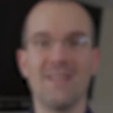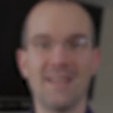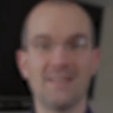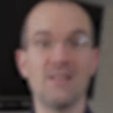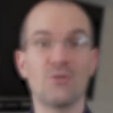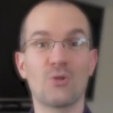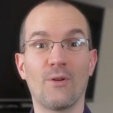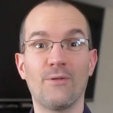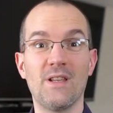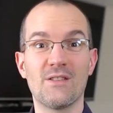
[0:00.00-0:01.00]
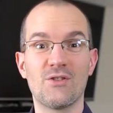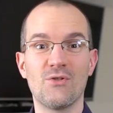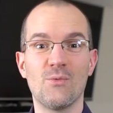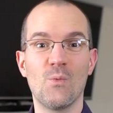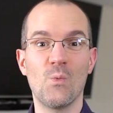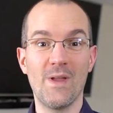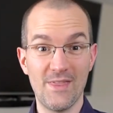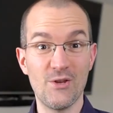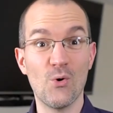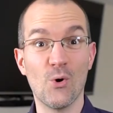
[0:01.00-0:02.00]
getting traffic
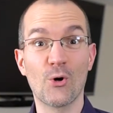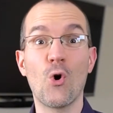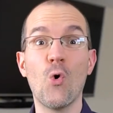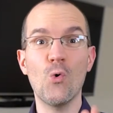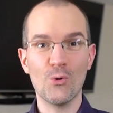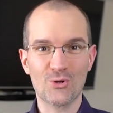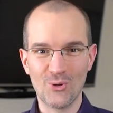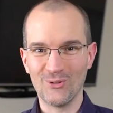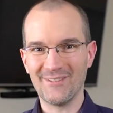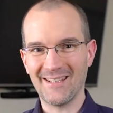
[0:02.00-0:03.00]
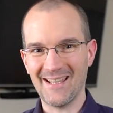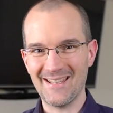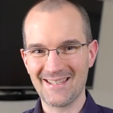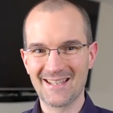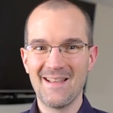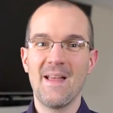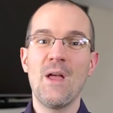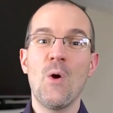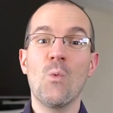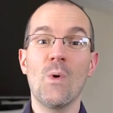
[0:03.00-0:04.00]
with your own content,
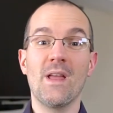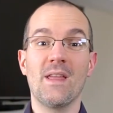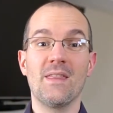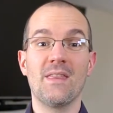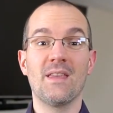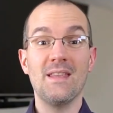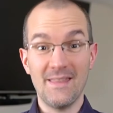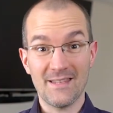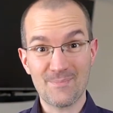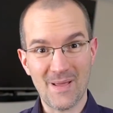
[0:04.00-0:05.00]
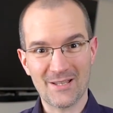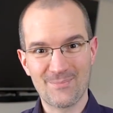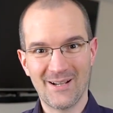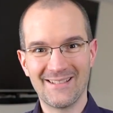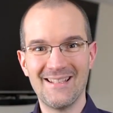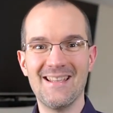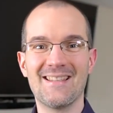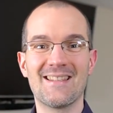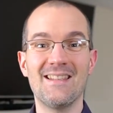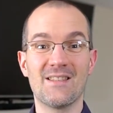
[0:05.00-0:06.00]
in this best
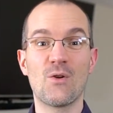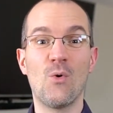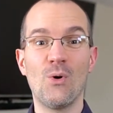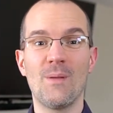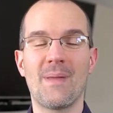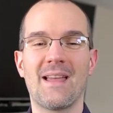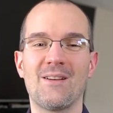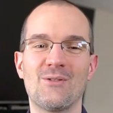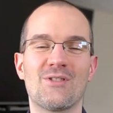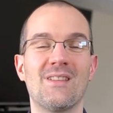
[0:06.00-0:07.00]
practice, it's all about